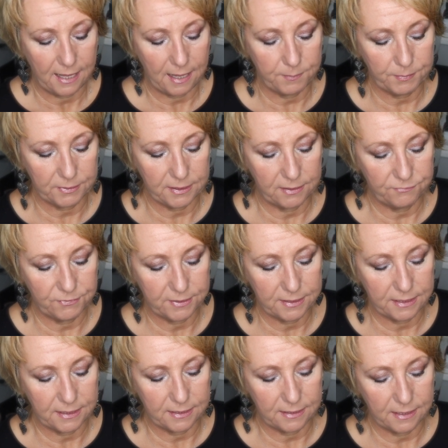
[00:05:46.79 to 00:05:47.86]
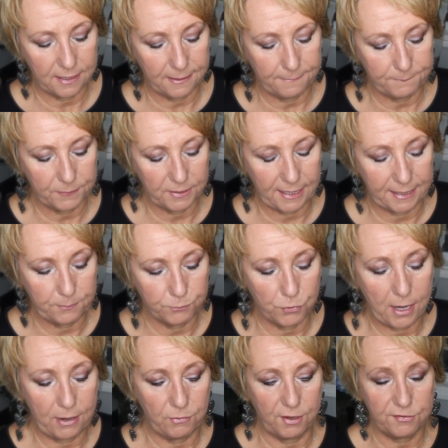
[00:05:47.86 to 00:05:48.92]
I believe in the um, light
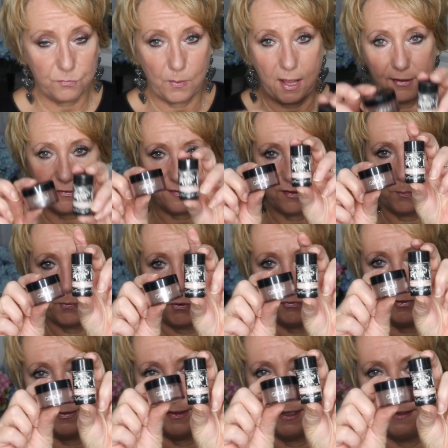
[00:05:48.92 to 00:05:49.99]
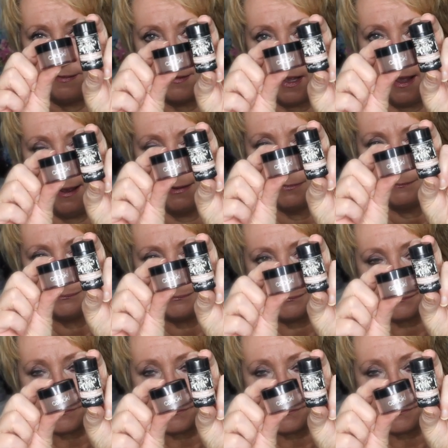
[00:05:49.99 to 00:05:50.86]
brown as well. So both of these are